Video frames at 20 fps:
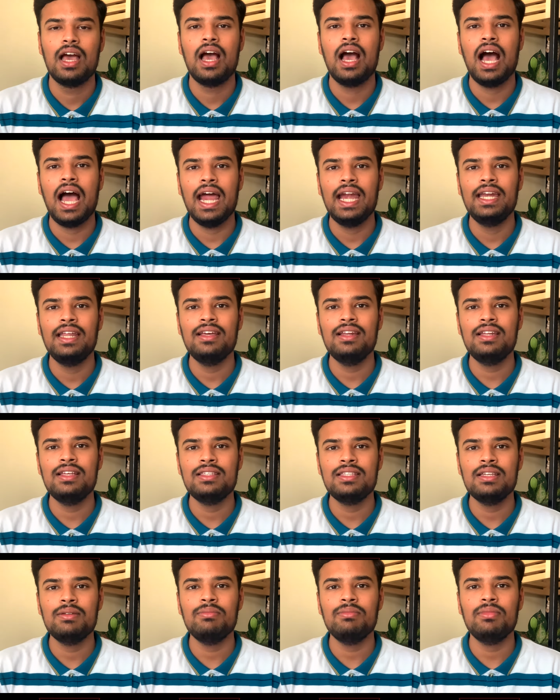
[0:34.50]

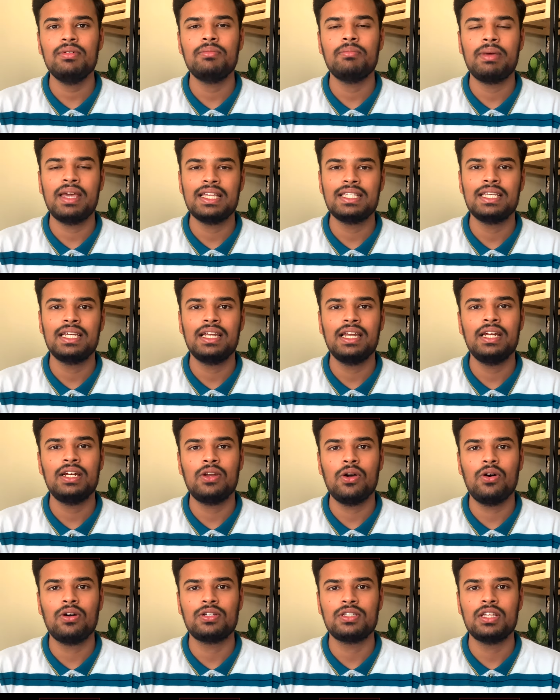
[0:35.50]
Idealism basically
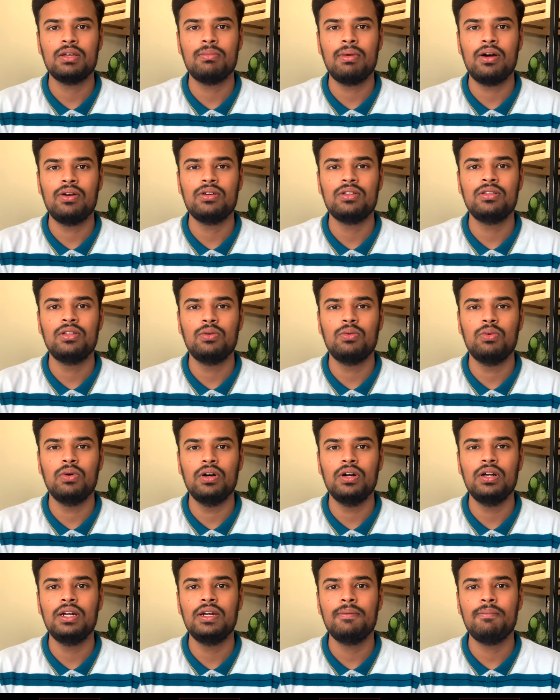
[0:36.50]
talks about the
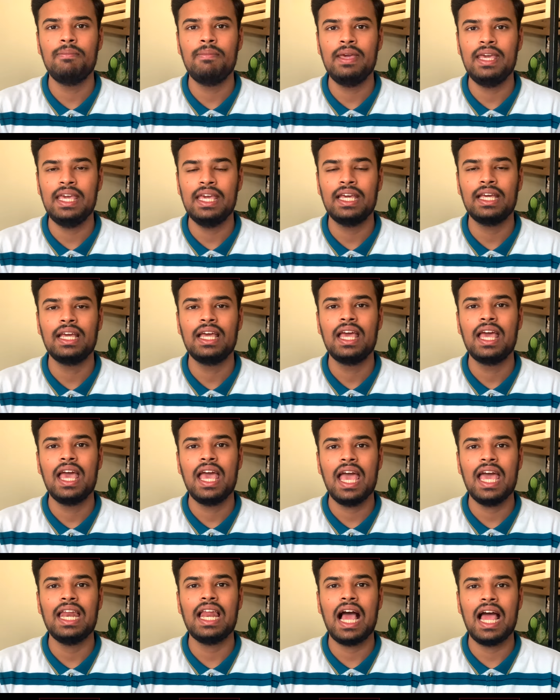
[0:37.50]
world being
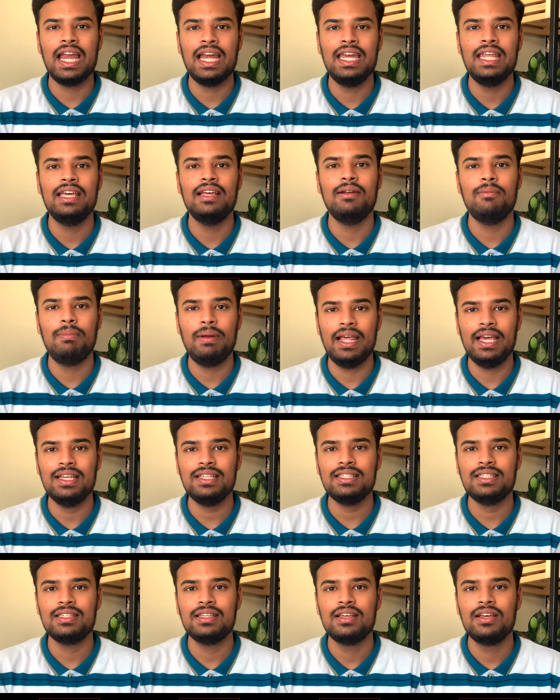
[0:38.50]
an ideal
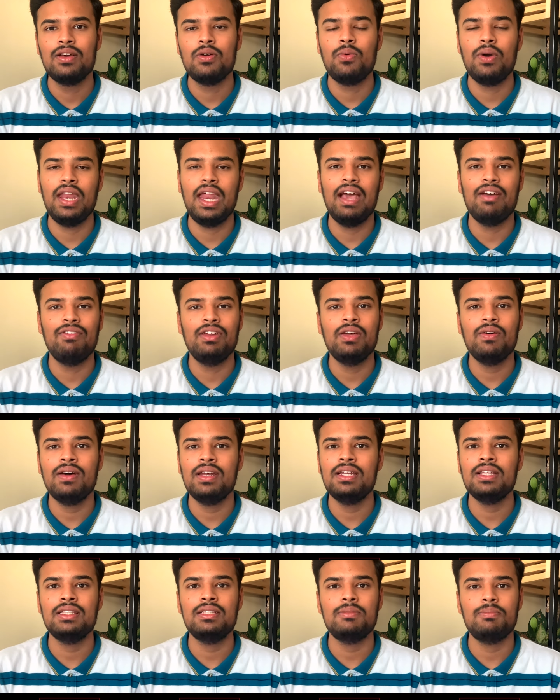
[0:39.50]
place where everyone
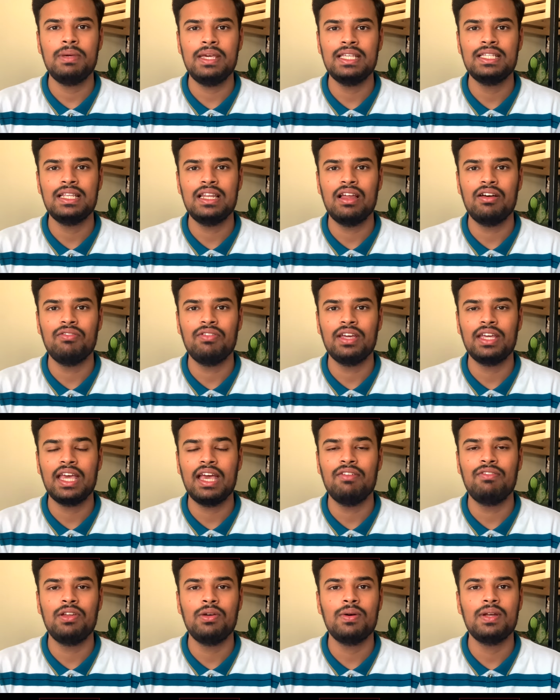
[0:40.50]
is peace-loving,
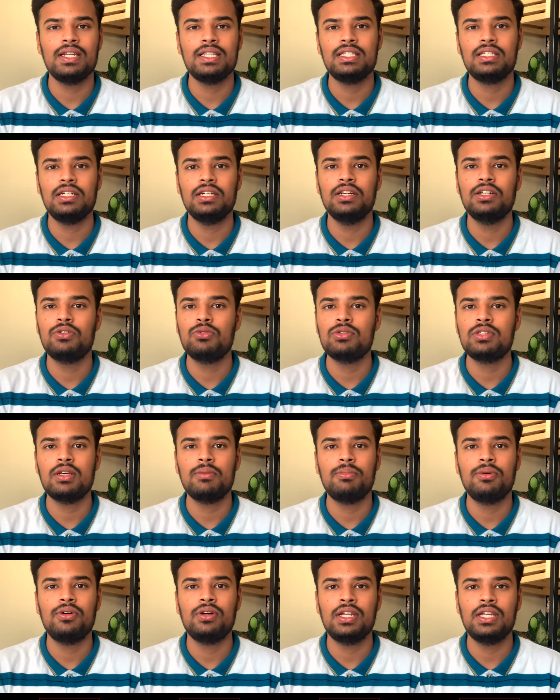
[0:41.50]
everyone is here to
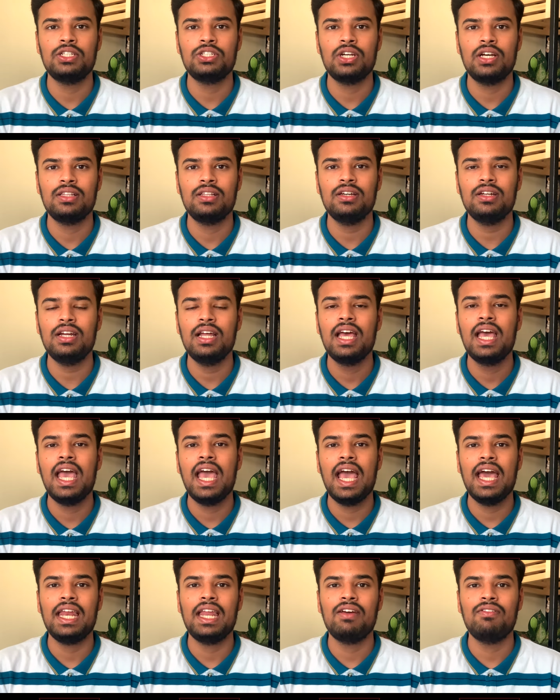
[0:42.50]
support each other,
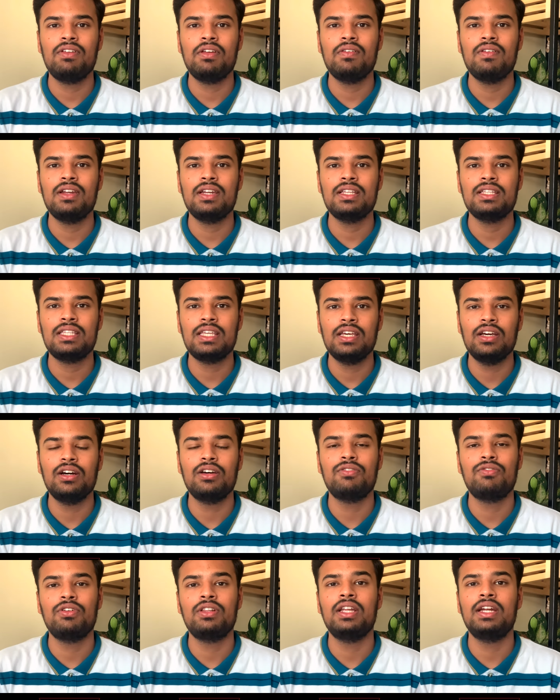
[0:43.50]
and everyone is here
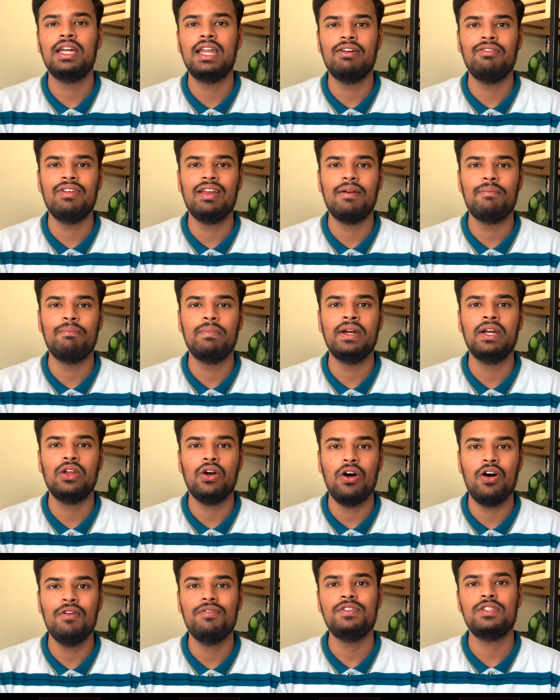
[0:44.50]
for the development
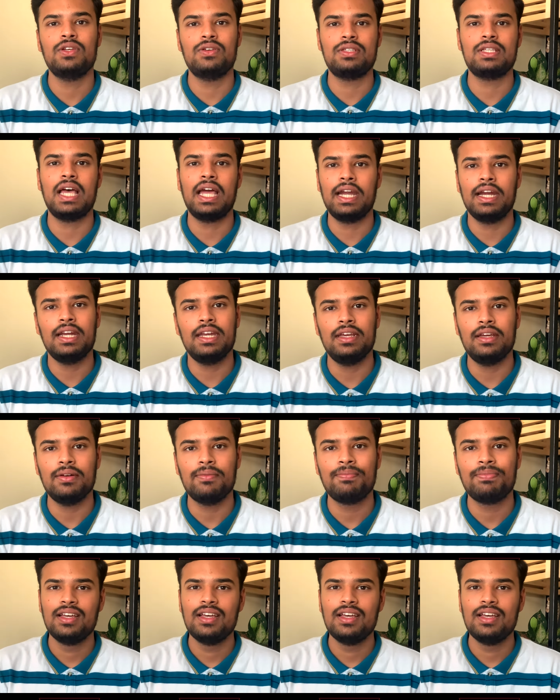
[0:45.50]
of society.